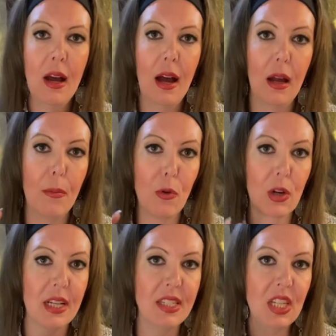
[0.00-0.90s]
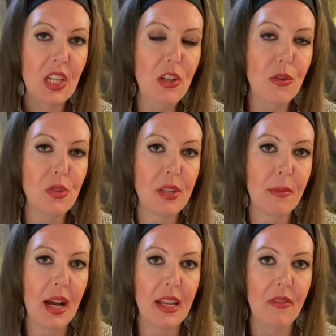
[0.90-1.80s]
um, or continue some
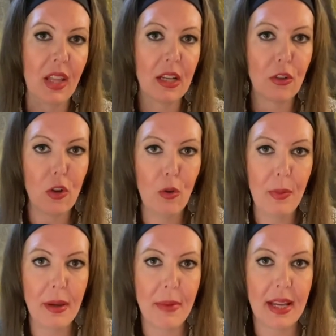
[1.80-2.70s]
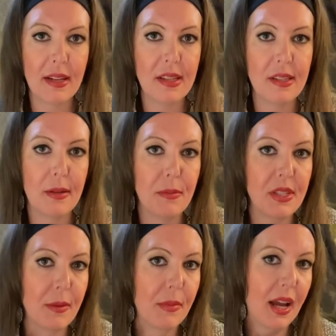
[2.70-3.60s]
kind of like a coping mechanism
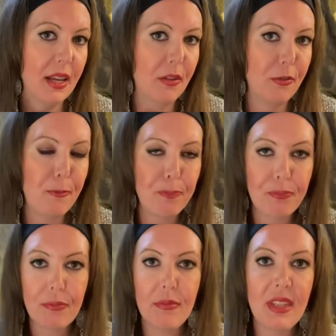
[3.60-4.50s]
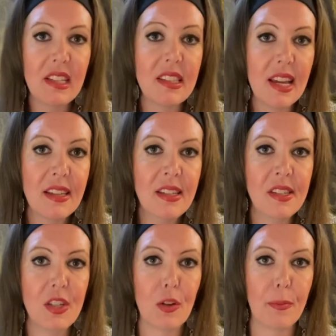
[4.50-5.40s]
some kind of
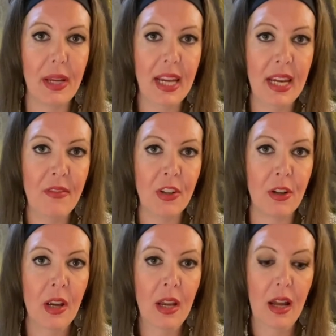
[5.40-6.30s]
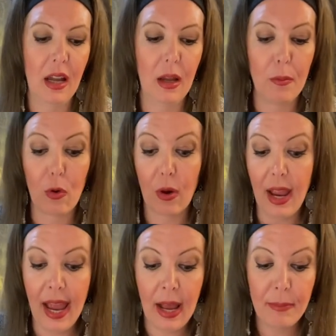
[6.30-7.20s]
tendency or behavior um, or
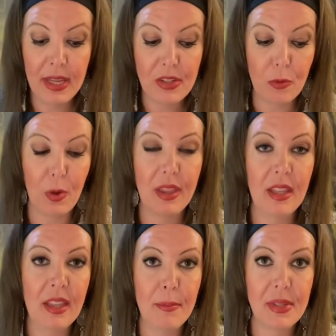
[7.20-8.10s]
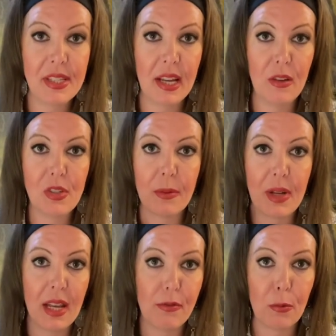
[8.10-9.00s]
habit within themselves, some
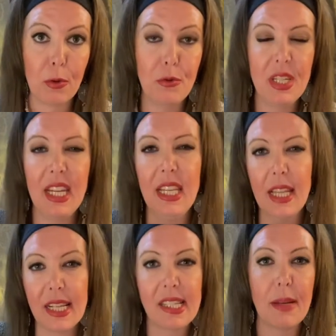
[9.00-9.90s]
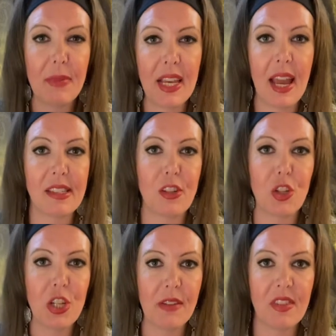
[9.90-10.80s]
kind of a routine, like something has to
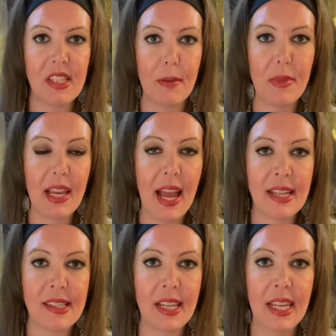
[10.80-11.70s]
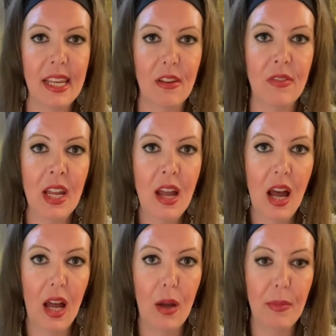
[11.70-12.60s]
shift, something has to give.
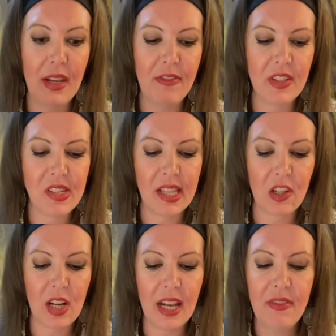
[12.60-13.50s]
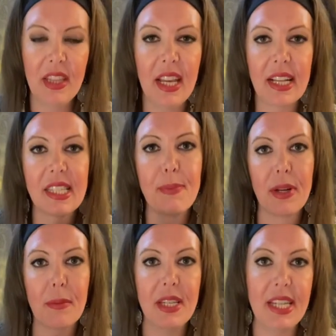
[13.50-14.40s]
Um, and it feels like they're kind of in the
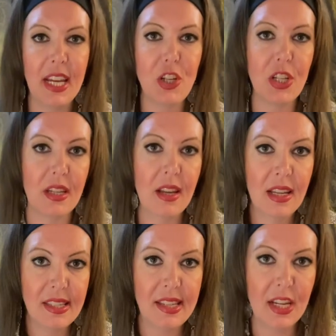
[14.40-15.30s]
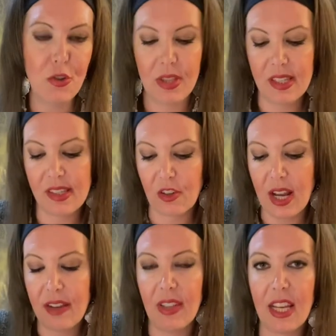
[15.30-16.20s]
experimentation stage at this. They're
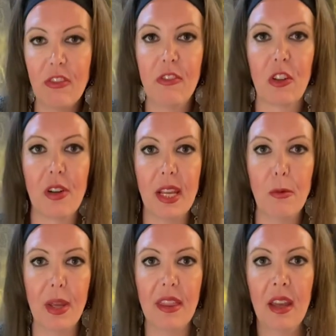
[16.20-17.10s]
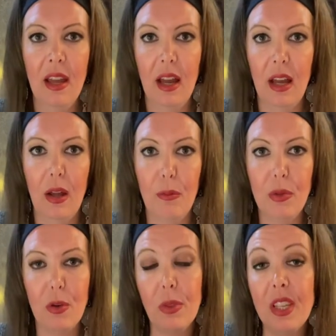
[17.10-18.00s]
kind of like flirting with, um,
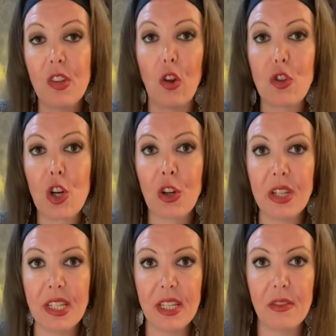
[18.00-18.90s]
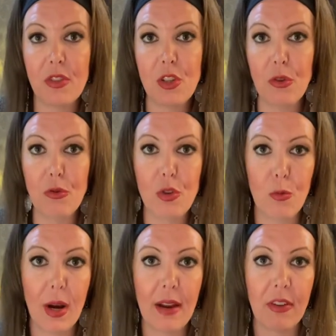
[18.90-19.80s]
you know, these alternatives to, to
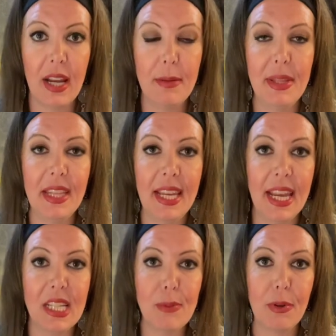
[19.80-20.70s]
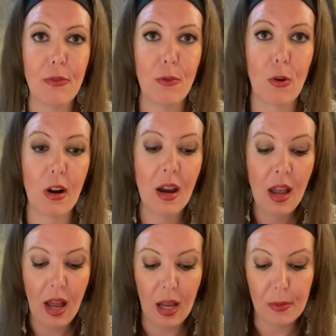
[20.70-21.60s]
whatever had been the case before.
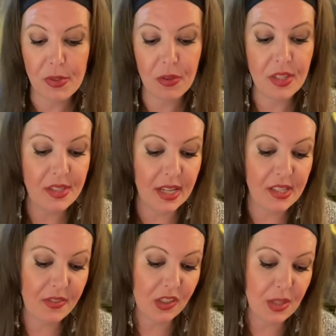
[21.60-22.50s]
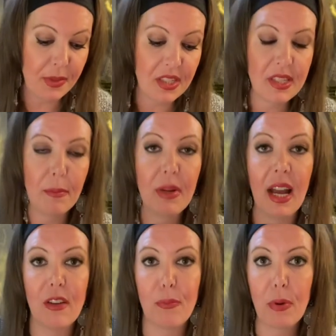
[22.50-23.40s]
Um, so this does feel to be some
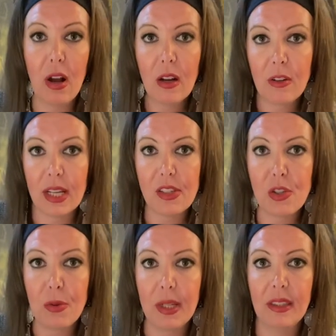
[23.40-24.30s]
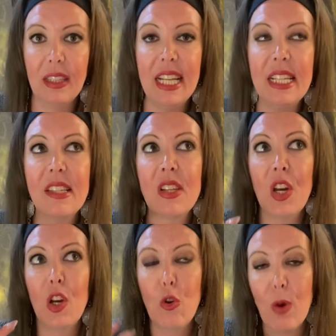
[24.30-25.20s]
kind of progress to at least
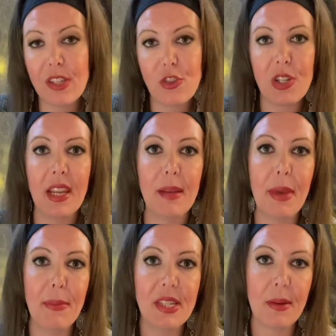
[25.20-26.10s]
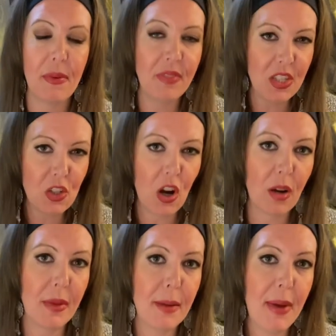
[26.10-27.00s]
questioning maybe some of these
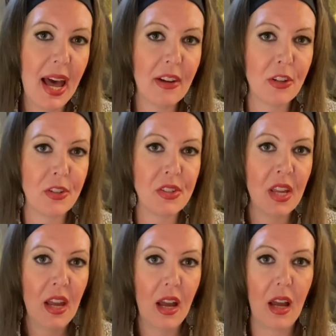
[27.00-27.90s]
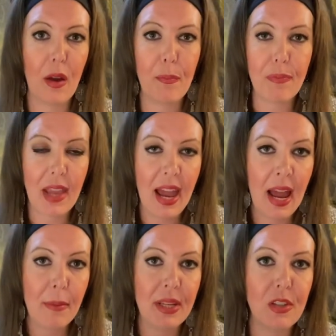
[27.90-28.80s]
karmic patterns, um,
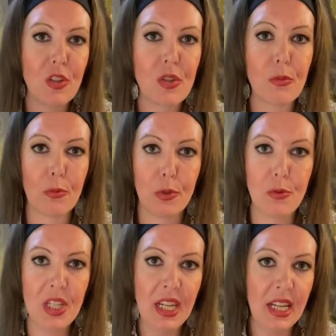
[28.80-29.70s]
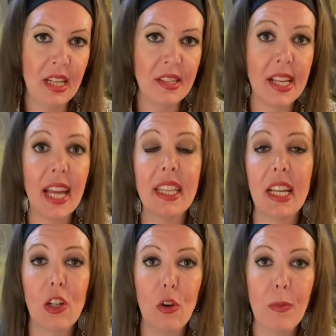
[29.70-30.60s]
habits, routines, again,
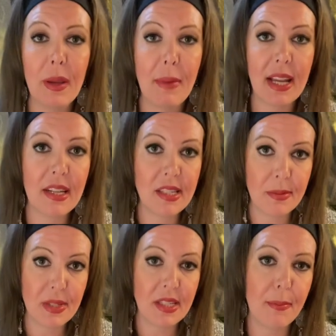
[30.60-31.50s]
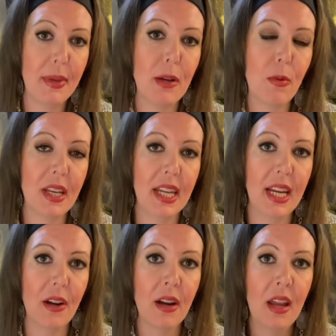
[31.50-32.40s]
like coping mechanisms is a big one
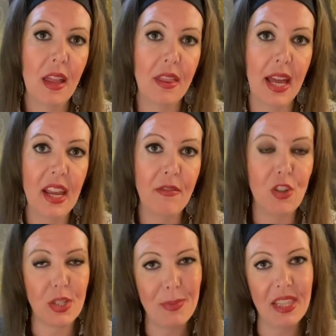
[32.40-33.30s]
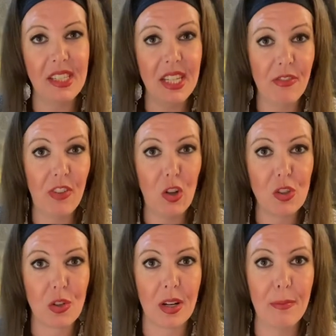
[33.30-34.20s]
here that have just been the
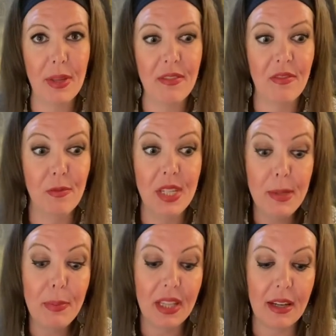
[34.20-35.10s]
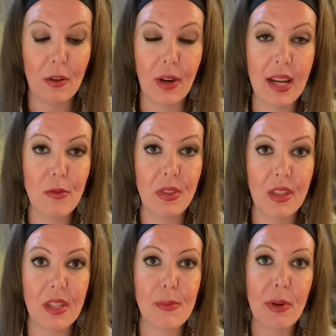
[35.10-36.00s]
default or have been deeply ingrained
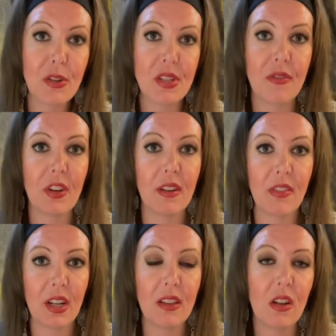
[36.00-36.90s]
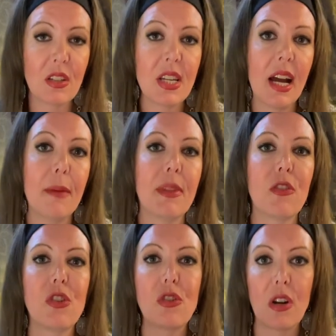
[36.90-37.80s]
within this person for a very long time. They're
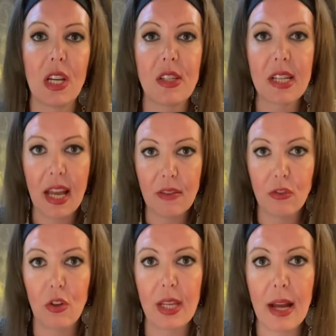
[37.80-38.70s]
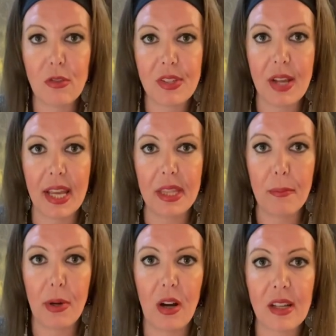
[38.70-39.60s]
starting to kind of look outside the
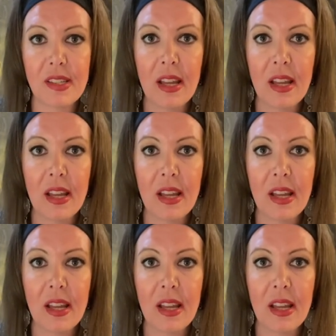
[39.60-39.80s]
box